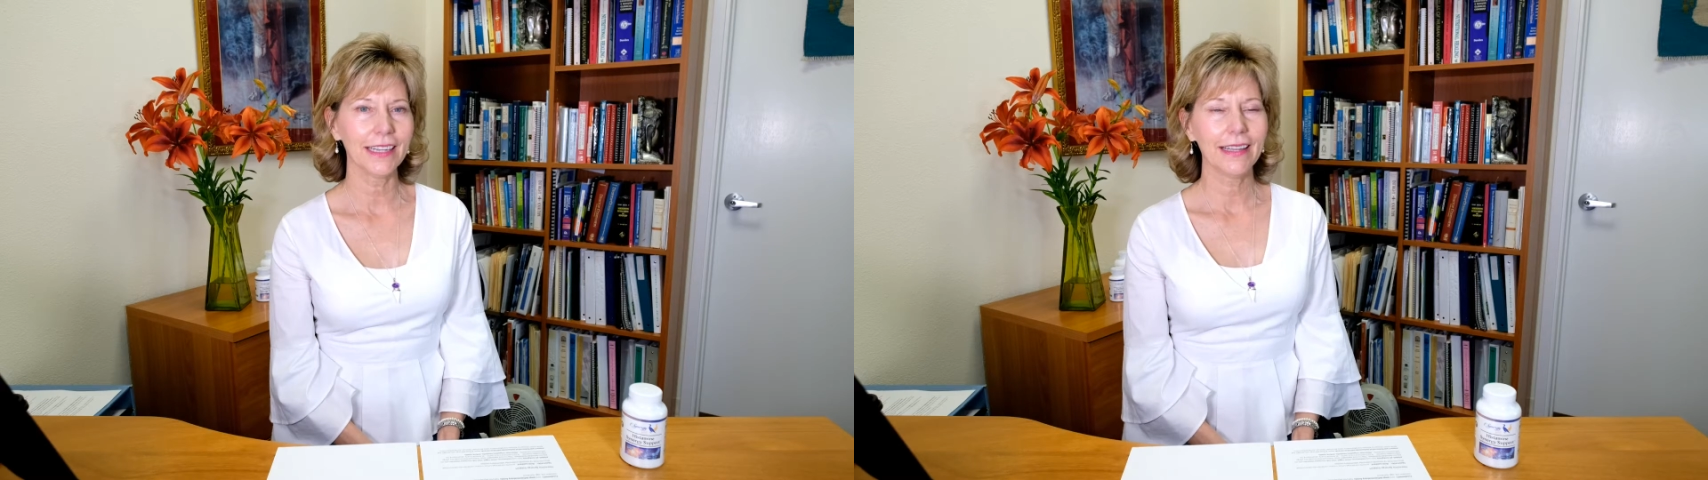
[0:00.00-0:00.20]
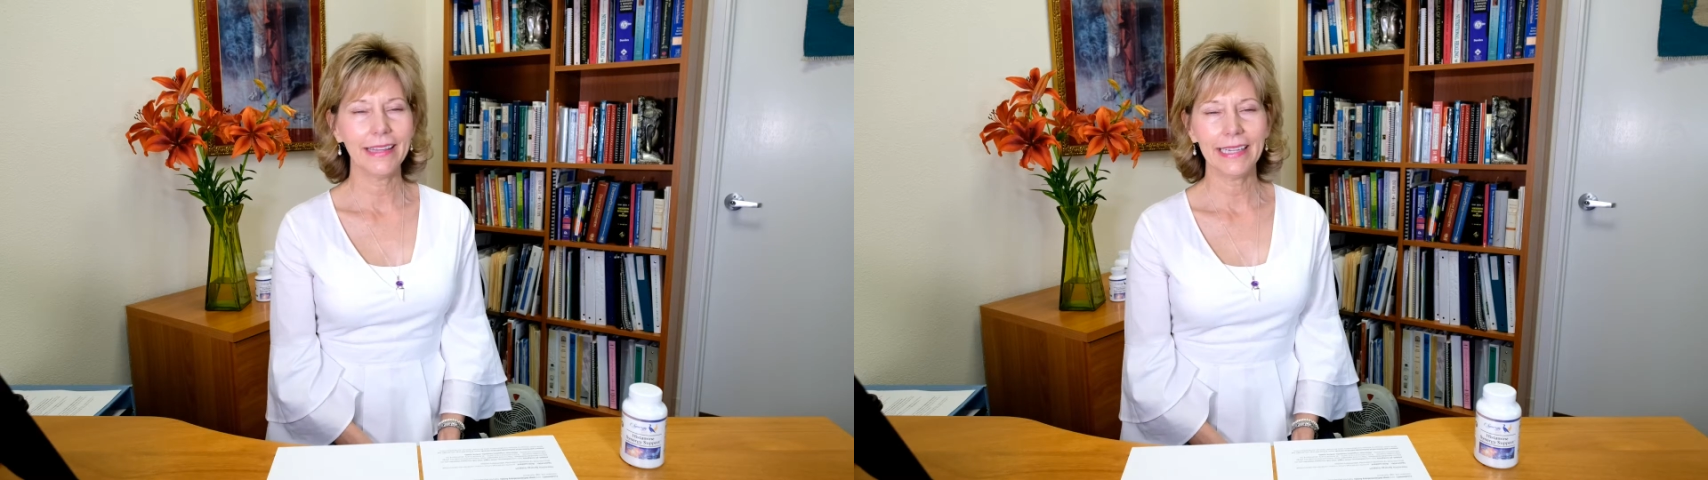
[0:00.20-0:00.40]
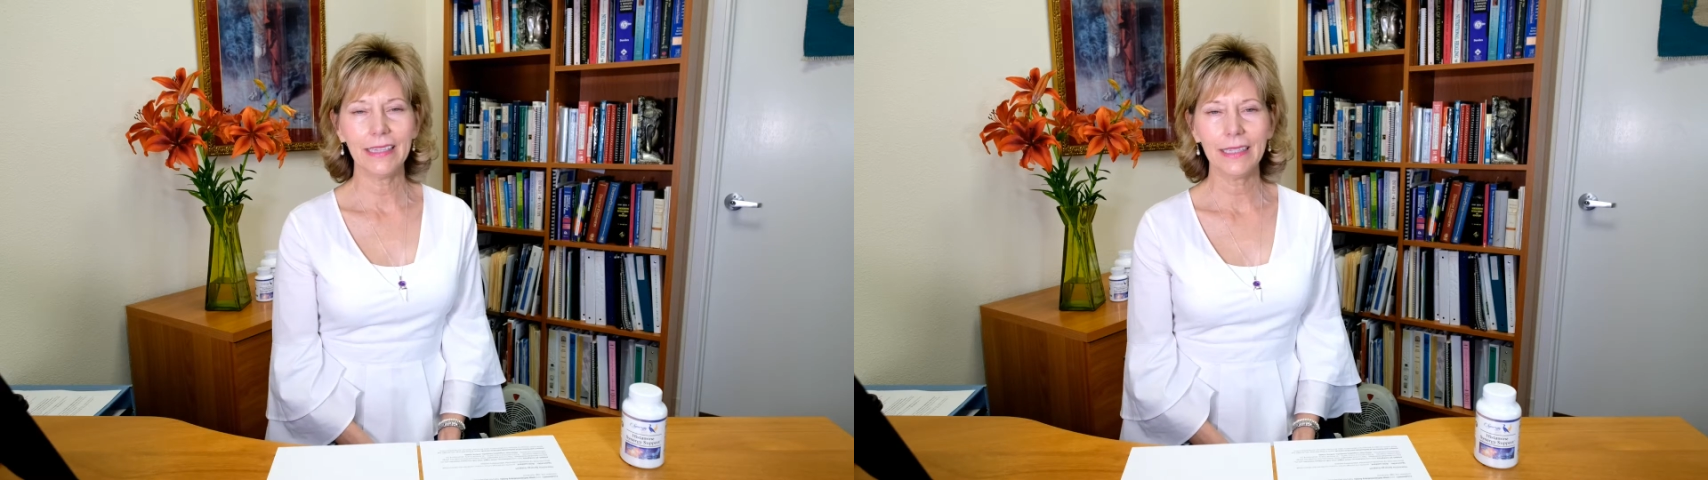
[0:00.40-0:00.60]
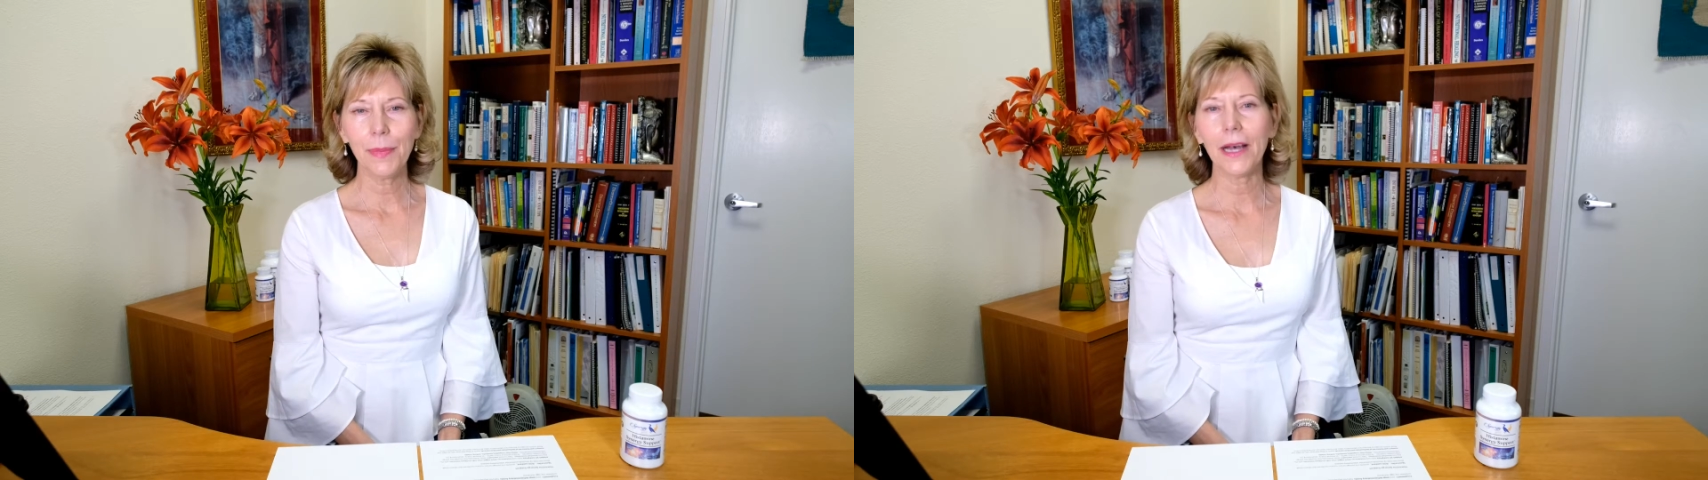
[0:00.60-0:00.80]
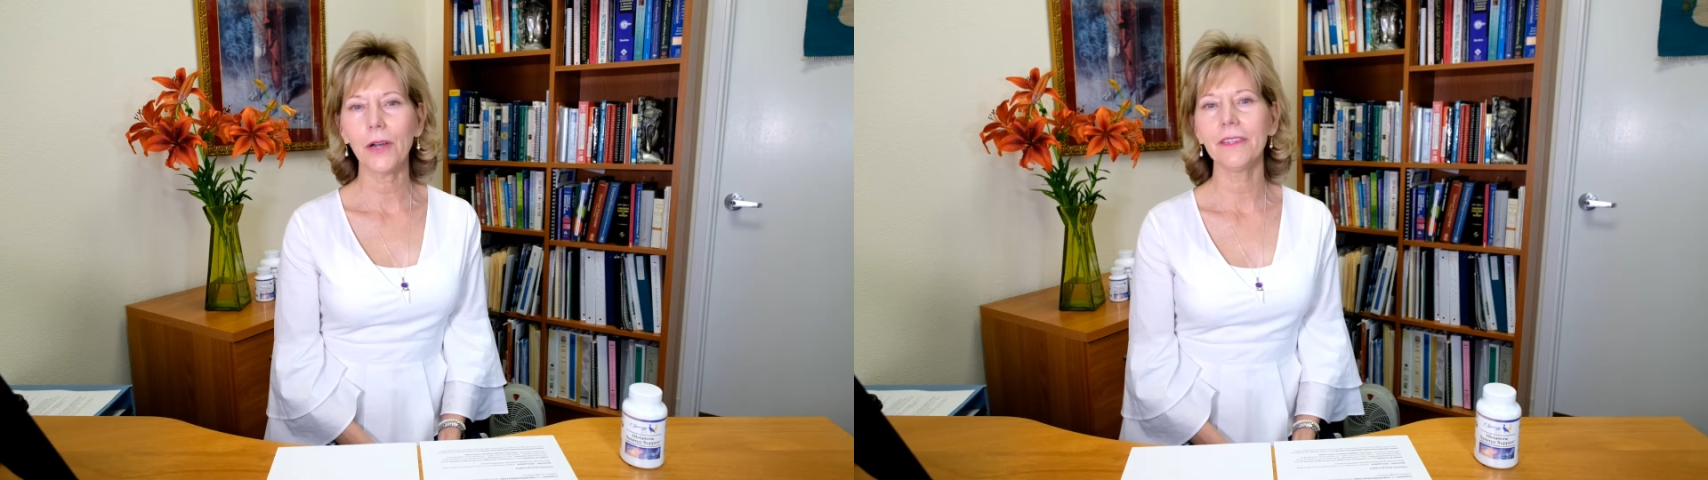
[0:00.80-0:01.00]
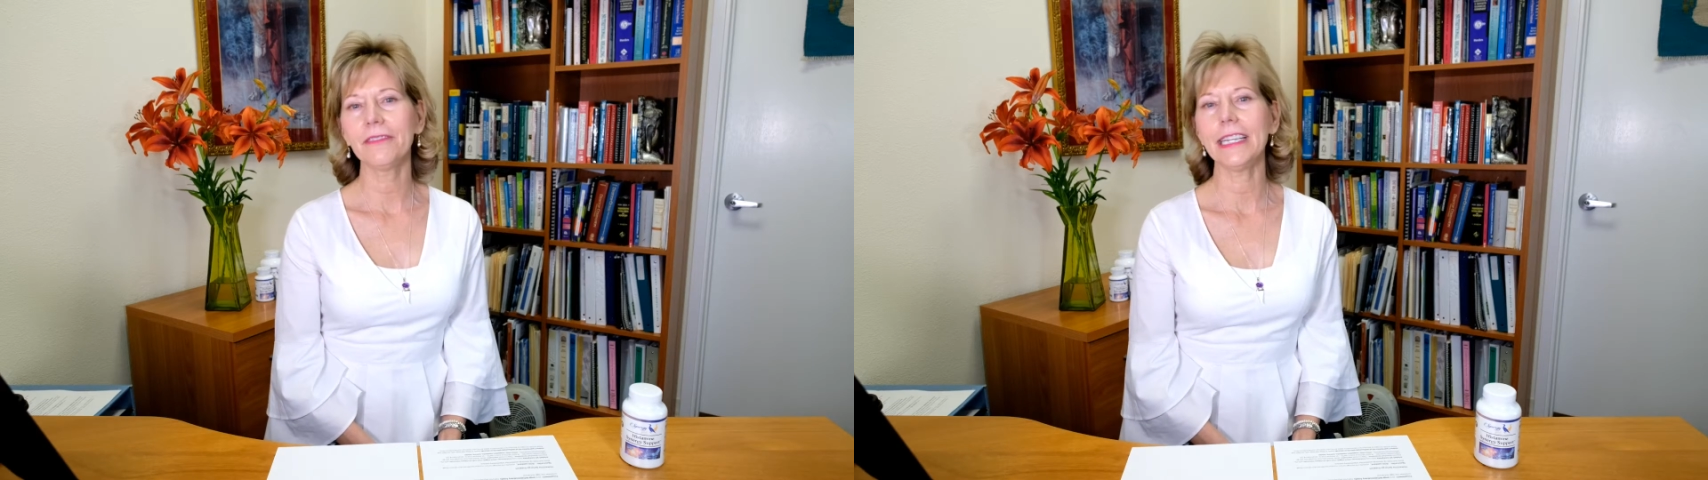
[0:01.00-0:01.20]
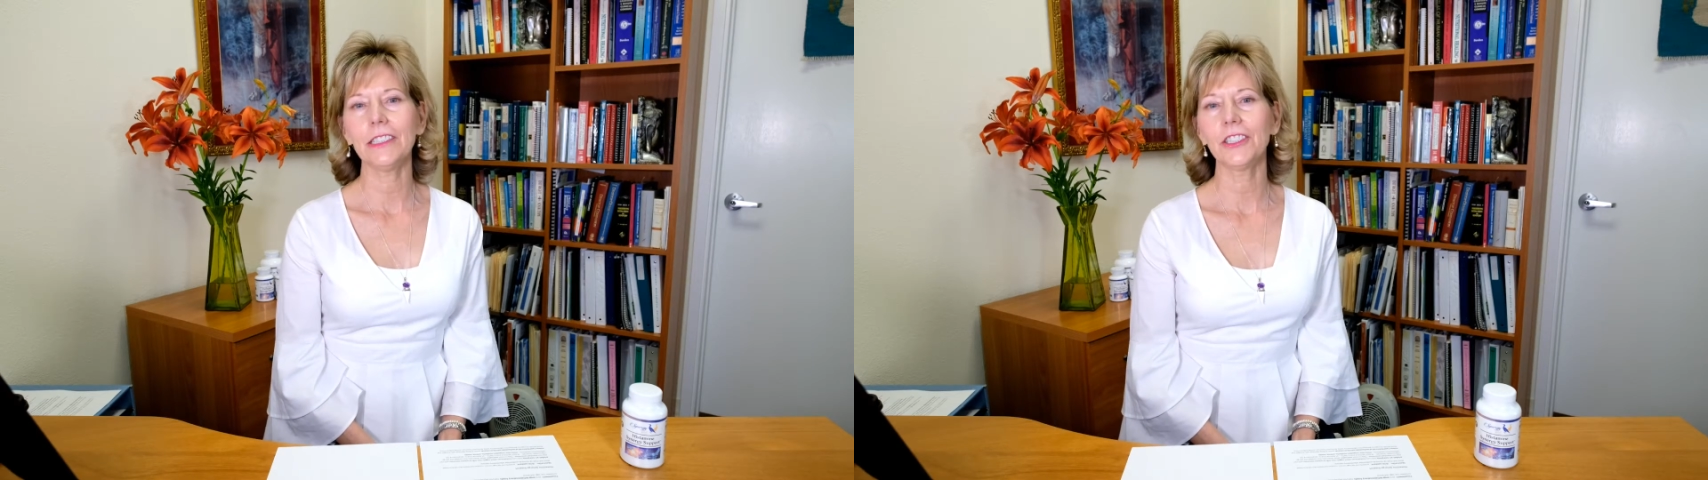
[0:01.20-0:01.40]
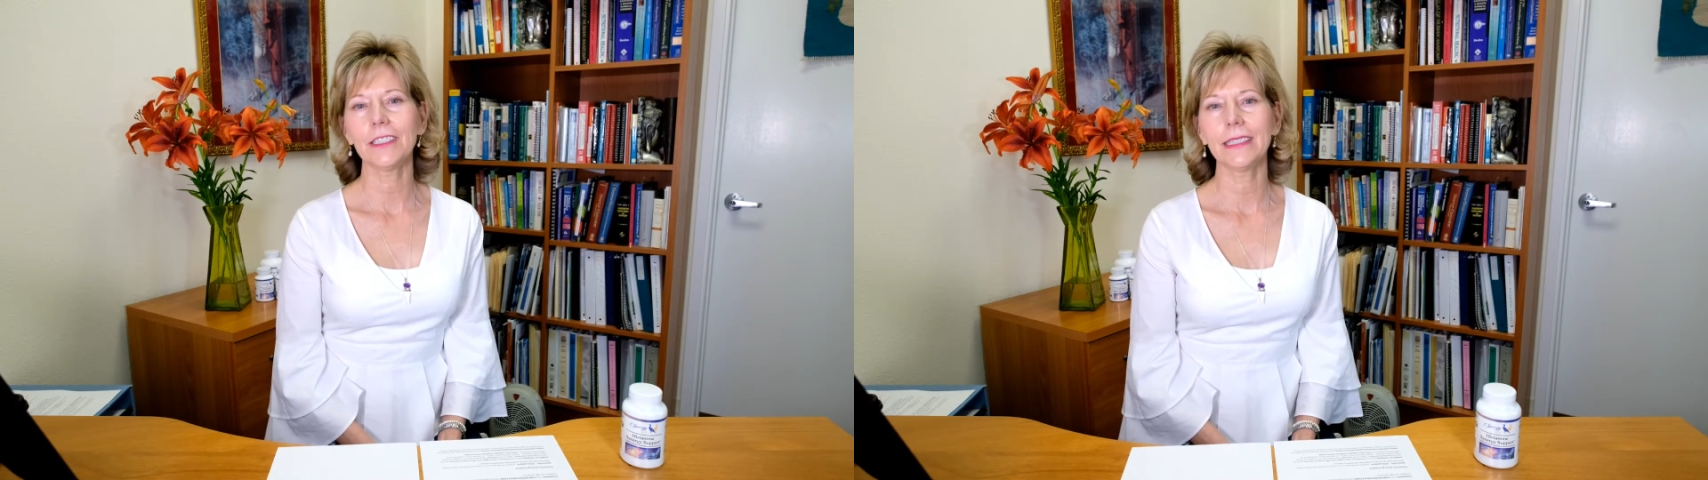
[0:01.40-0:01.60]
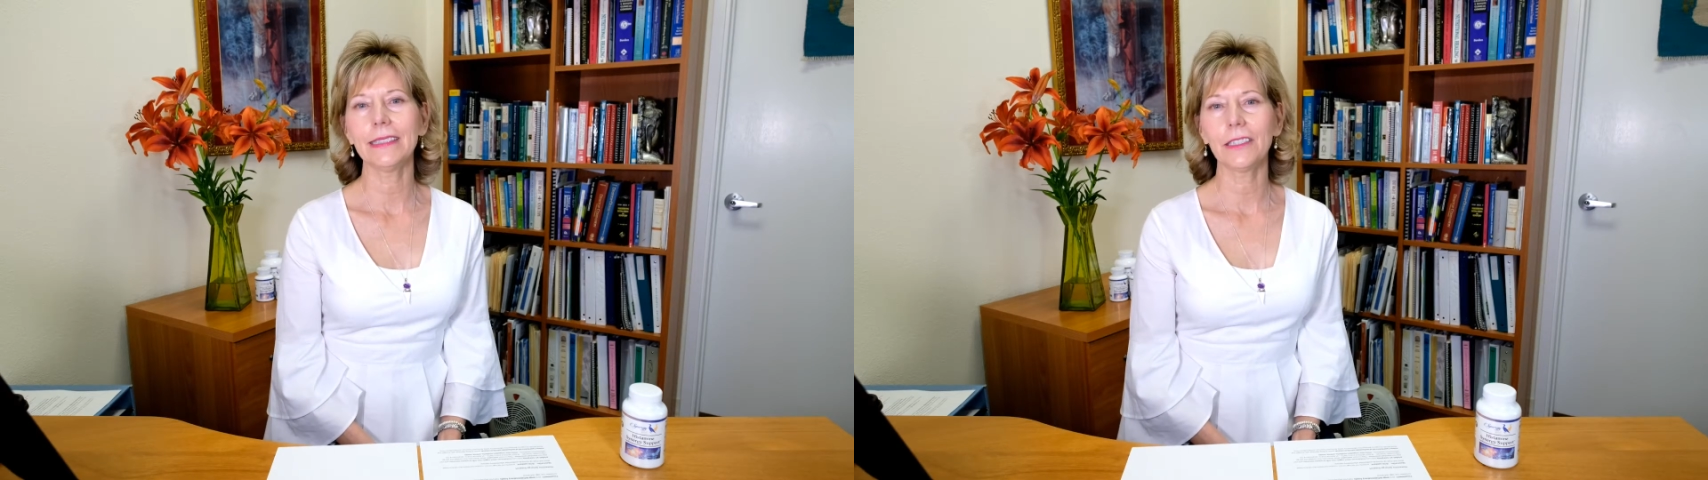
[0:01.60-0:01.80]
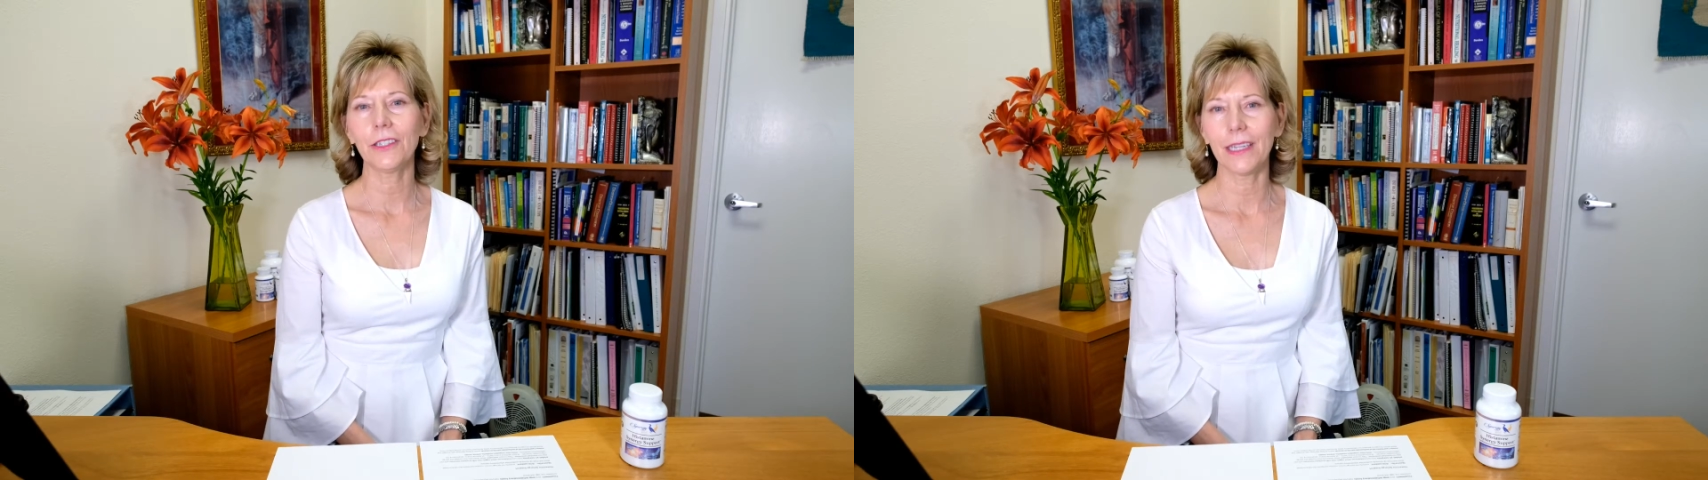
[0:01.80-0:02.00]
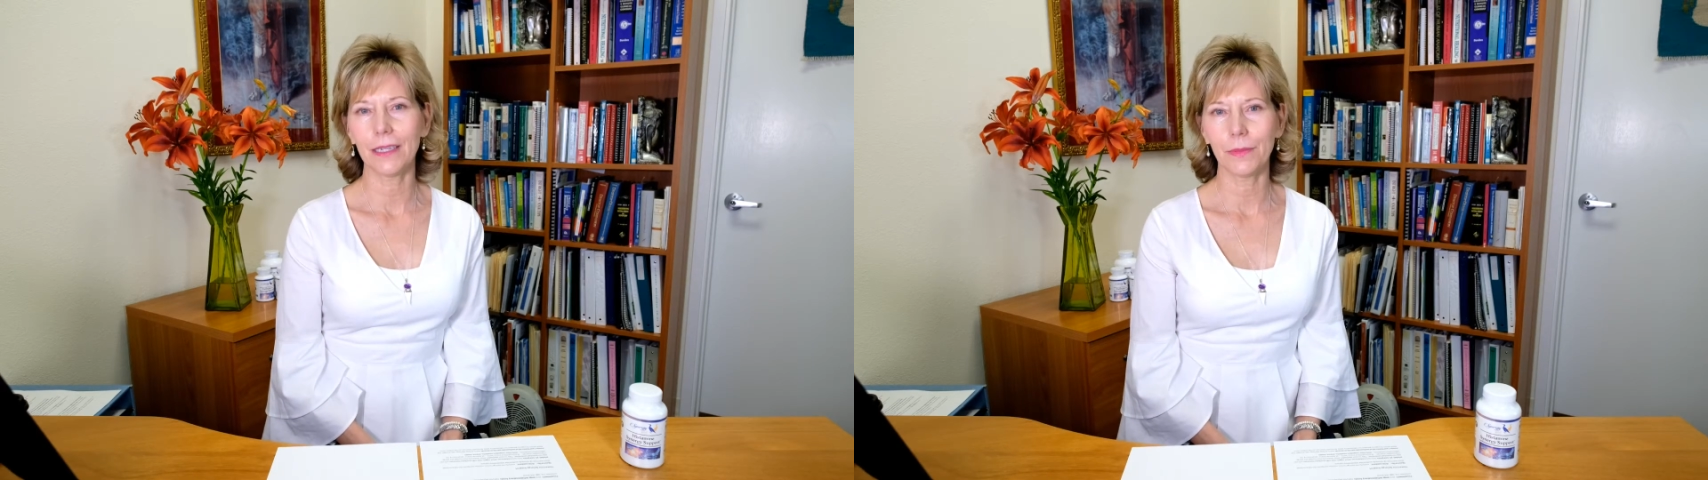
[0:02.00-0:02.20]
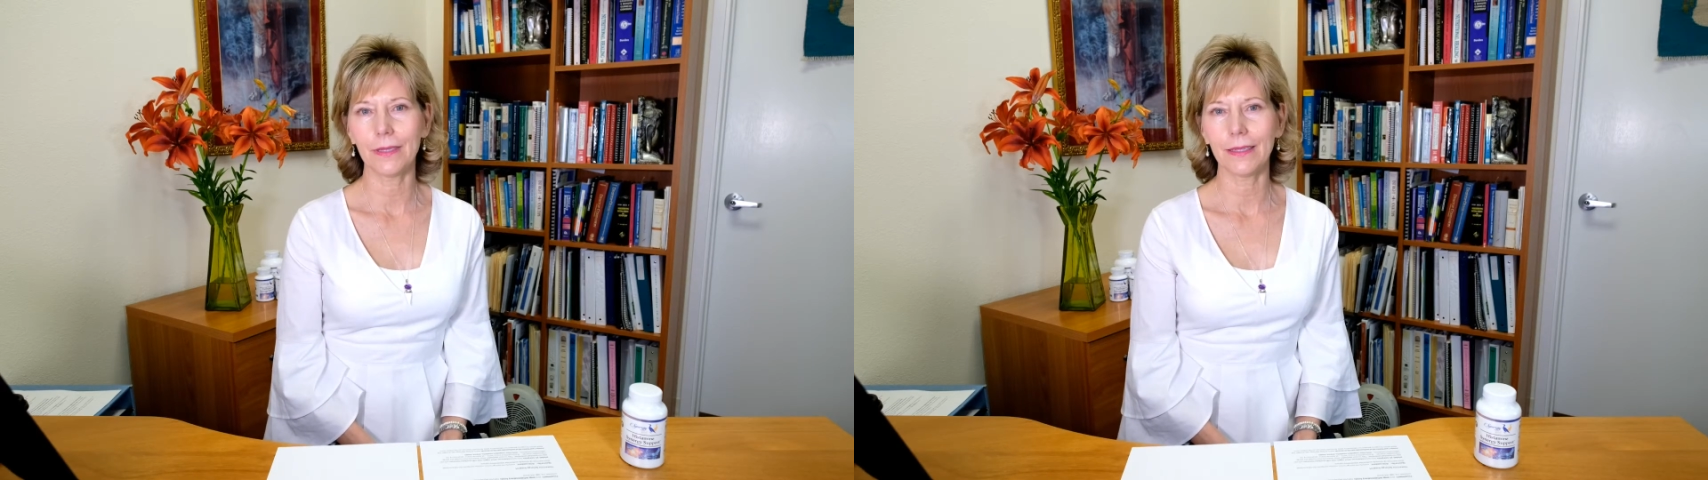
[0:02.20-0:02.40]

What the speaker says: The healing power of nature is incredible.